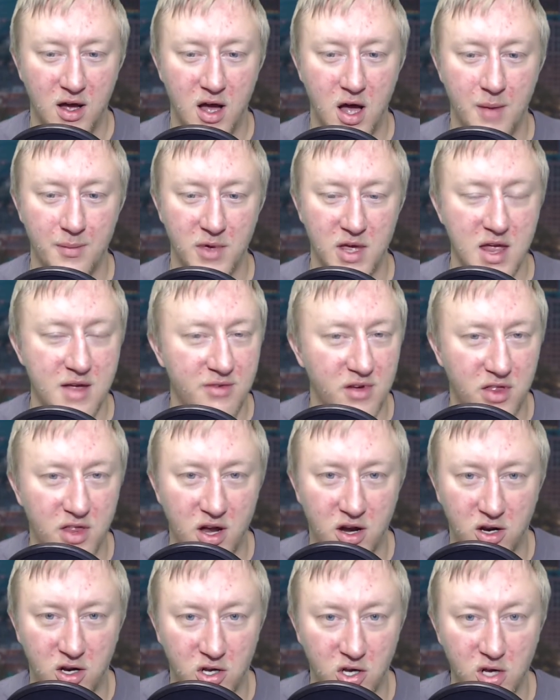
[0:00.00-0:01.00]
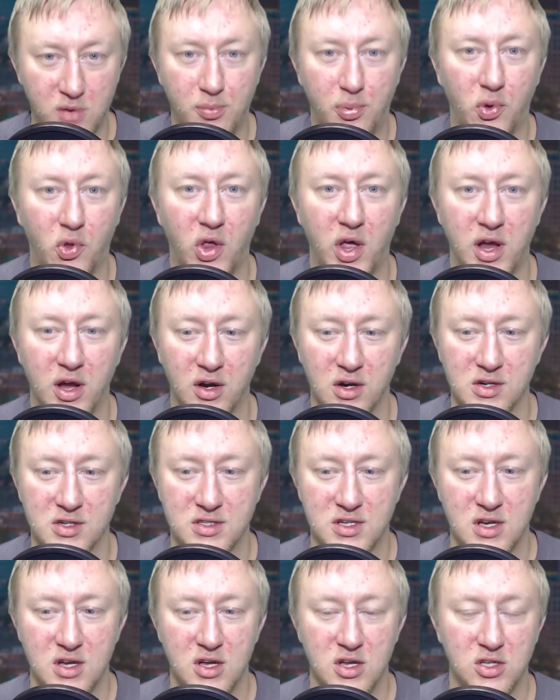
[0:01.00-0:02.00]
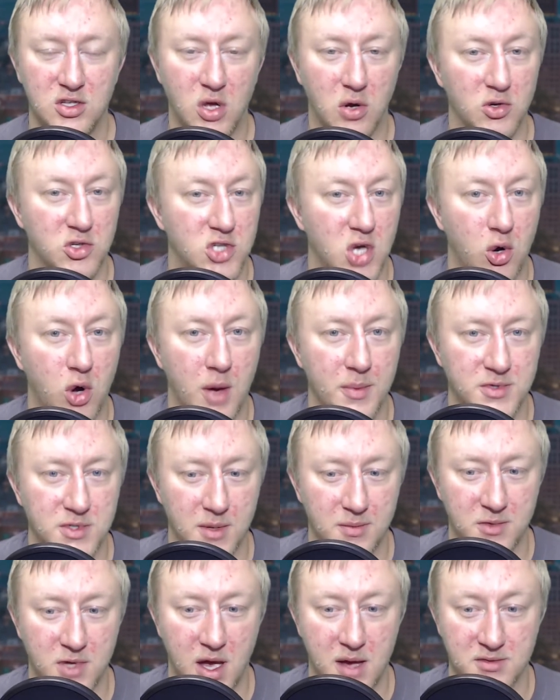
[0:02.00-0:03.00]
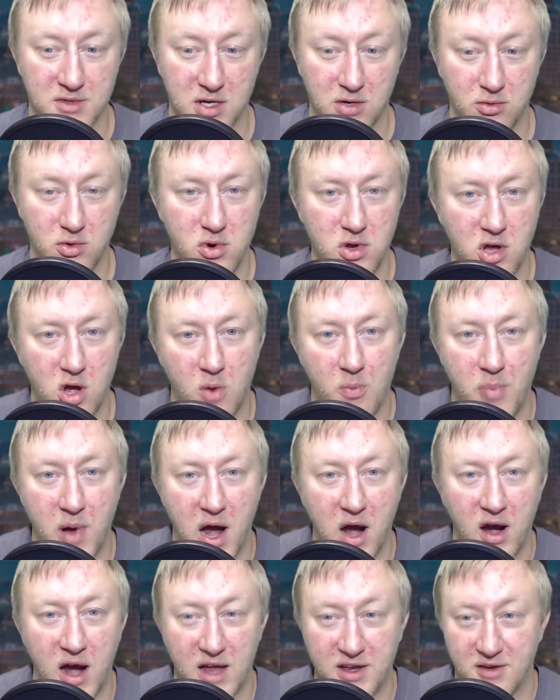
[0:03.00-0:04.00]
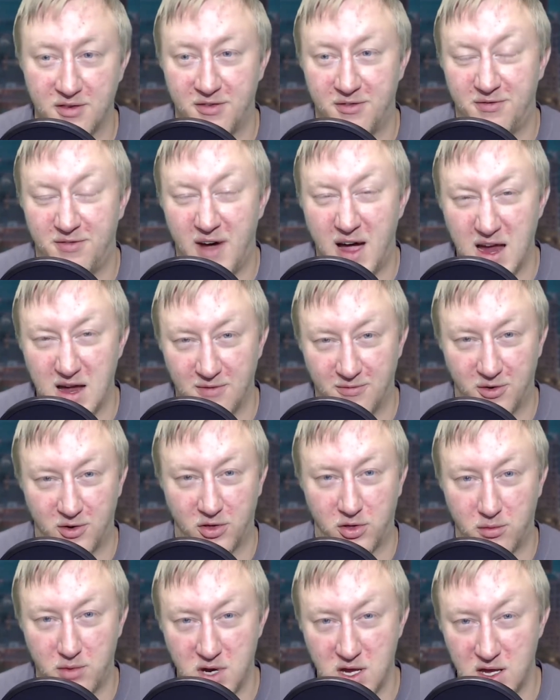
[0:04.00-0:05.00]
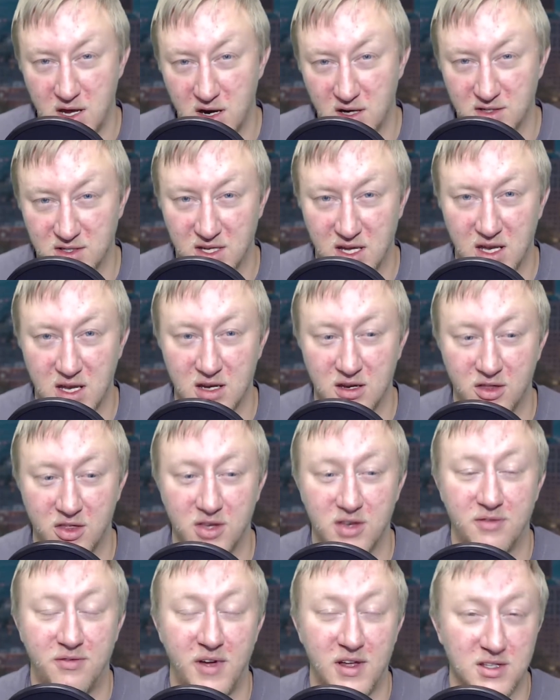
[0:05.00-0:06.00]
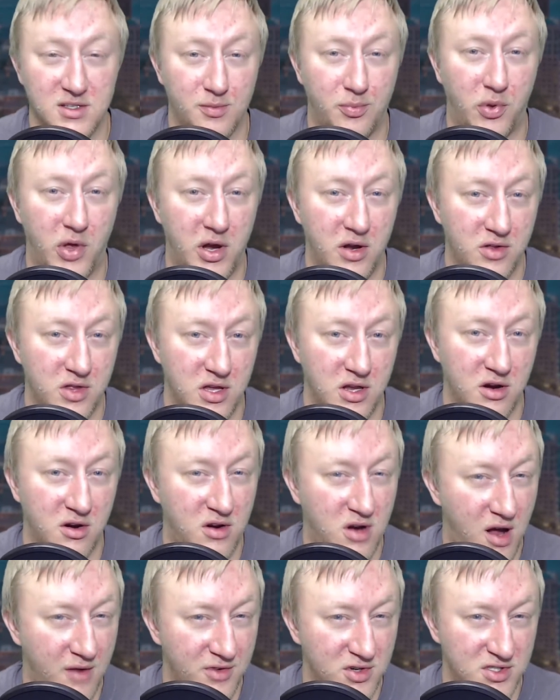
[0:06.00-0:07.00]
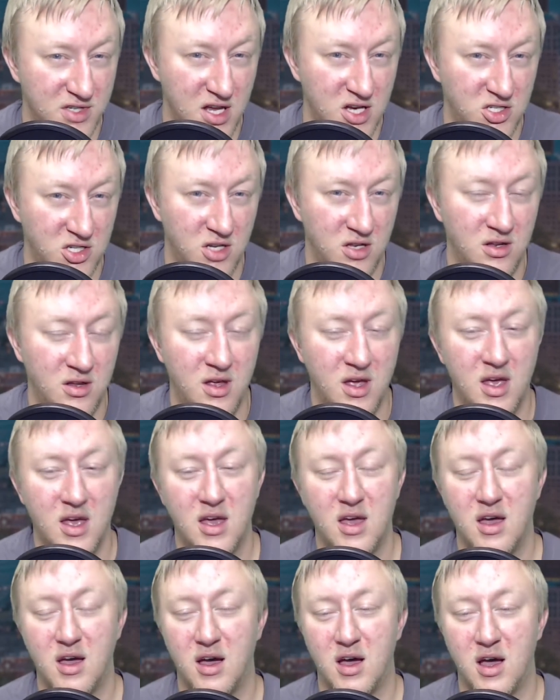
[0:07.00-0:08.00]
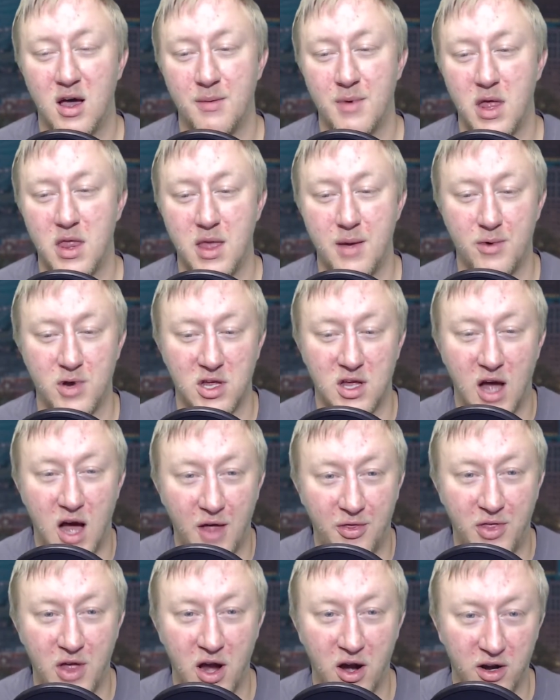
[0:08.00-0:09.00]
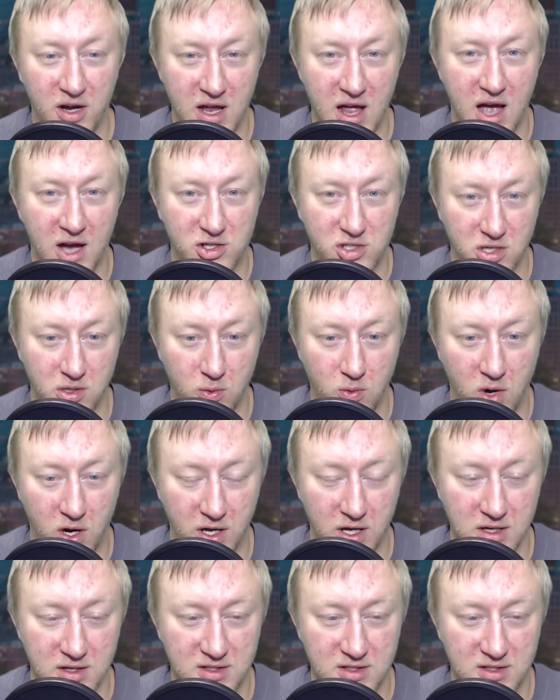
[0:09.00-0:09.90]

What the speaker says: Even their good players don't show up sometimes. Like Rudy Gobert had to fight for 3 years to get into the Defensive Player of the Year conversation. And then when he got there, he actually won it.